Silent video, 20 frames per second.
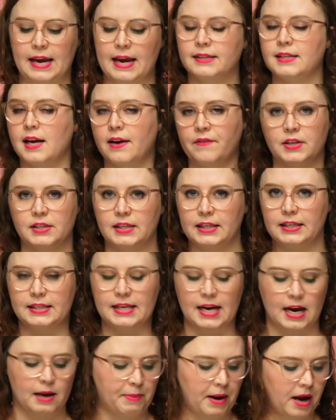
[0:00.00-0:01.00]
case, obviously
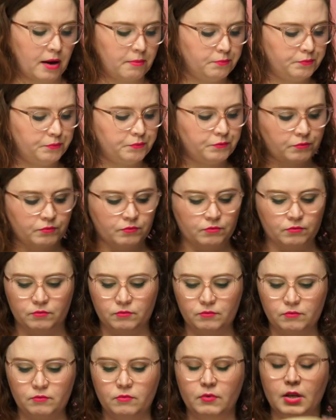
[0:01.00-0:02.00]
it's the iPad.
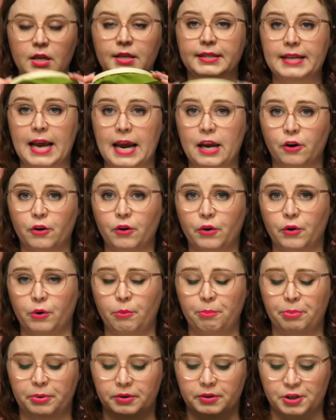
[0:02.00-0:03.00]
Take your hoop,